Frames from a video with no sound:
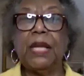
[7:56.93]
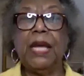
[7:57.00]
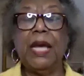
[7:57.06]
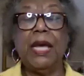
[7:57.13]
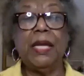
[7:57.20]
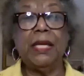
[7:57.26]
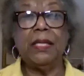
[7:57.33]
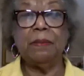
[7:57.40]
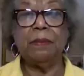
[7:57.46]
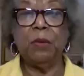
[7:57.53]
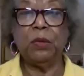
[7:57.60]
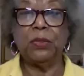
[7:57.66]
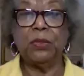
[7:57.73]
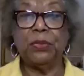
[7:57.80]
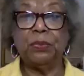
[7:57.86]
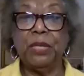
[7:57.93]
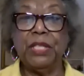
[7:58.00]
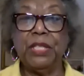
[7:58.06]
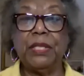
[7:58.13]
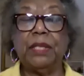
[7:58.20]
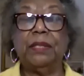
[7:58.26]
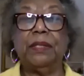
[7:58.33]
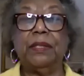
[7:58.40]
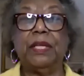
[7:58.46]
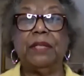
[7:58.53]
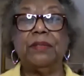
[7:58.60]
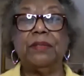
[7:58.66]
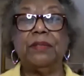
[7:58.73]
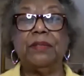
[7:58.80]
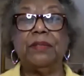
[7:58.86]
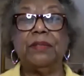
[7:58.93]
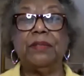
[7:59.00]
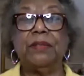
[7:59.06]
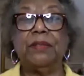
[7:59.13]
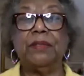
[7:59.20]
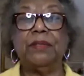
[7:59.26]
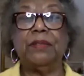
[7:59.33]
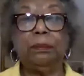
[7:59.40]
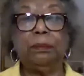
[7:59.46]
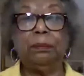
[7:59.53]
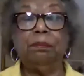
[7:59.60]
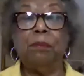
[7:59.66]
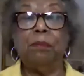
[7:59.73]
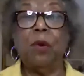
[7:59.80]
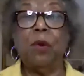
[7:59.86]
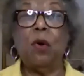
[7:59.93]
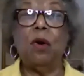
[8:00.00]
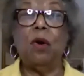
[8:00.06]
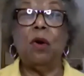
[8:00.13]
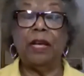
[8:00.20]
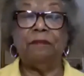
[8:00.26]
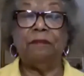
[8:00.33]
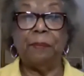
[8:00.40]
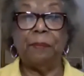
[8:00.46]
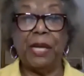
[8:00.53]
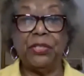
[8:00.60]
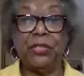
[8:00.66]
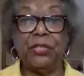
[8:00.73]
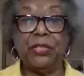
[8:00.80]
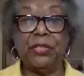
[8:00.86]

it is most recent, there's a little more information,